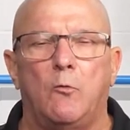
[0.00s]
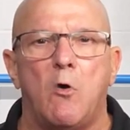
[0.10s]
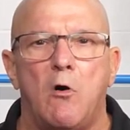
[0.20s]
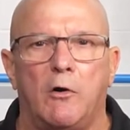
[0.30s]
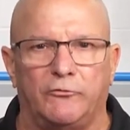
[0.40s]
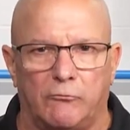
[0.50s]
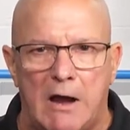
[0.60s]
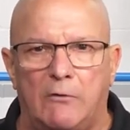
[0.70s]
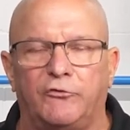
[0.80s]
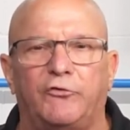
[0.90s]
wall is
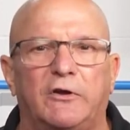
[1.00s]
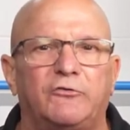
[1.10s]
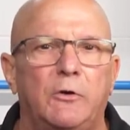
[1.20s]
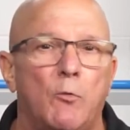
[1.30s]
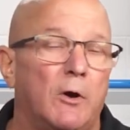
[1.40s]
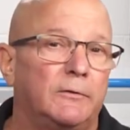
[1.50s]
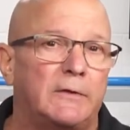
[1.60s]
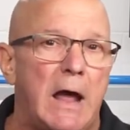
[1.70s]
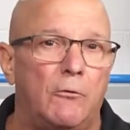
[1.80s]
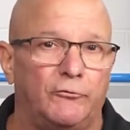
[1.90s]
around 61
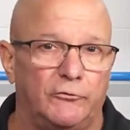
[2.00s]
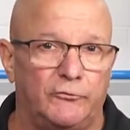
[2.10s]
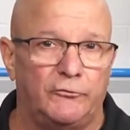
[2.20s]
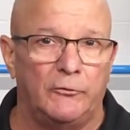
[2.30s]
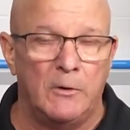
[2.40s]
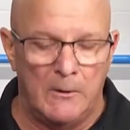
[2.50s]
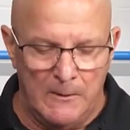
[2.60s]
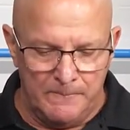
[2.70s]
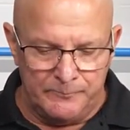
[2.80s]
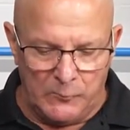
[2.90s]
thousandths.
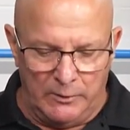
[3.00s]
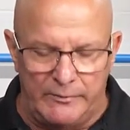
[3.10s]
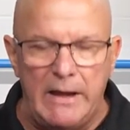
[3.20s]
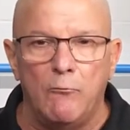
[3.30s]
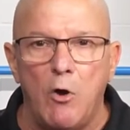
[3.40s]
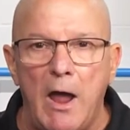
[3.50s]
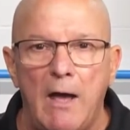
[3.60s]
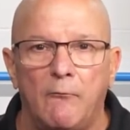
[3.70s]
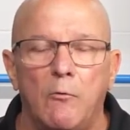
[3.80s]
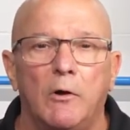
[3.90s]
They will
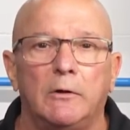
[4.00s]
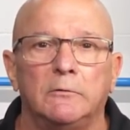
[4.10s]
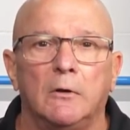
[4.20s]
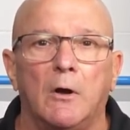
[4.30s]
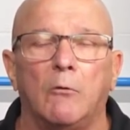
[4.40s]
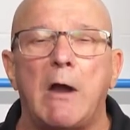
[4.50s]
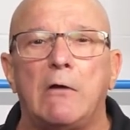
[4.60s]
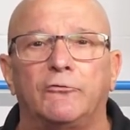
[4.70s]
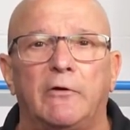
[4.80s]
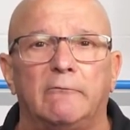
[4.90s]
have one
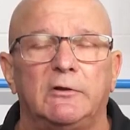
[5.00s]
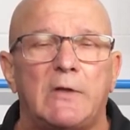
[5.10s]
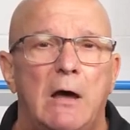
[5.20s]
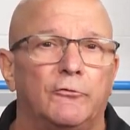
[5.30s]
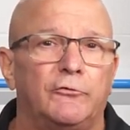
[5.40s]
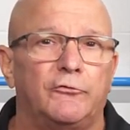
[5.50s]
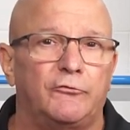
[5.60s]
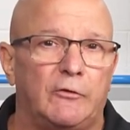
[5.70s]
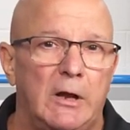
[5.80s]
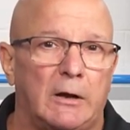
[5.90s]
around 70
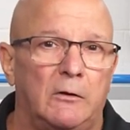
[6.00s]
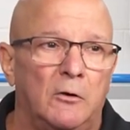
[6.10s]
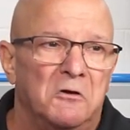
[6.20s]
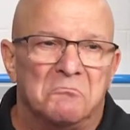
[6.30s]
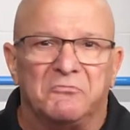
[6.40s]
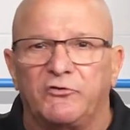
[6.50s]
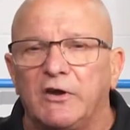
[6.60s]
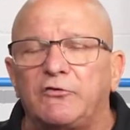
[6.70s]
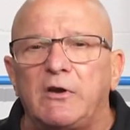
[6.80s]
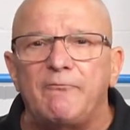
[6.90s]
thousandths thick,
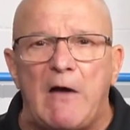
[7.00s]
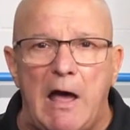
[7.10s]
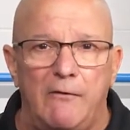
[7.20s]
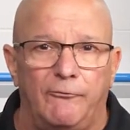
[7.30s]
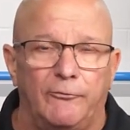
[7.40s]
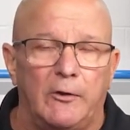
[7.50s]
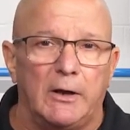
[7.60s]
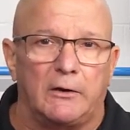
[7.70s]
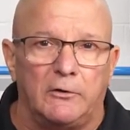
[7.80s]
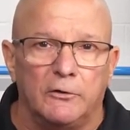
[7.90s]
65
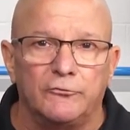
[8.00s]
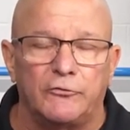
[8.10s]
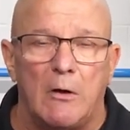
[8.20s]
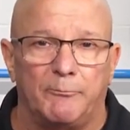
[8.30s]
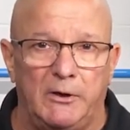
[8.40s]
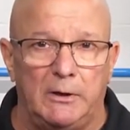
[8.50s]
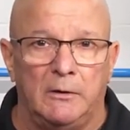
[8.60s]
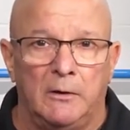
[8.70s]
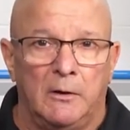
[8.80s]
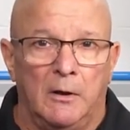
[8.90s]
thick, something.
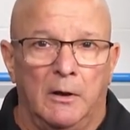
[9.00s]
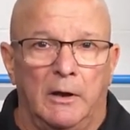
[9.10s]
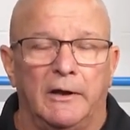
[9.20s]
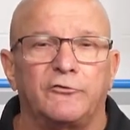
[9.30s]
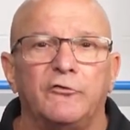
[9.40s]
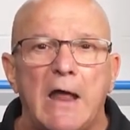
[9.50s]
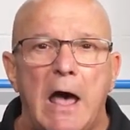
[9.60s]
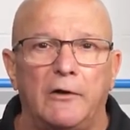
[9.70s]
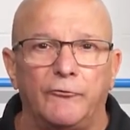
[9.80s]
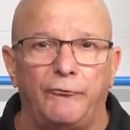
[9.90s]
It's
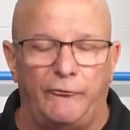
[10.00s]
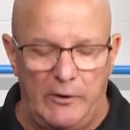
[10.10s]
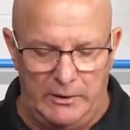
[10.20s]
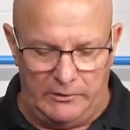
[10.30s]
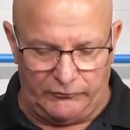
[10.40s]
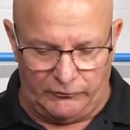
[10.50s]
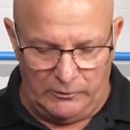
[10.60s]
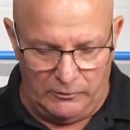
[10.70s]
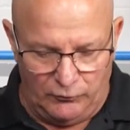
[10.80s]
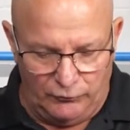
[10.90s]
not finished.
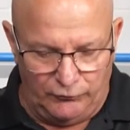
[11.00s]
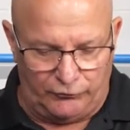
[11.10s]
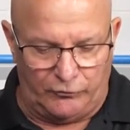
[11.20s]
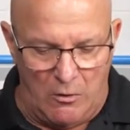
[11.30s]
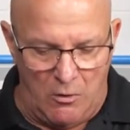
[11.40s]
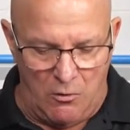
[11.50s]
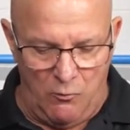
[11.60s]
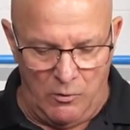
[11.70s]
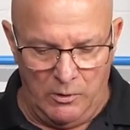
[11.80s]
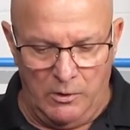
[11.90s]
So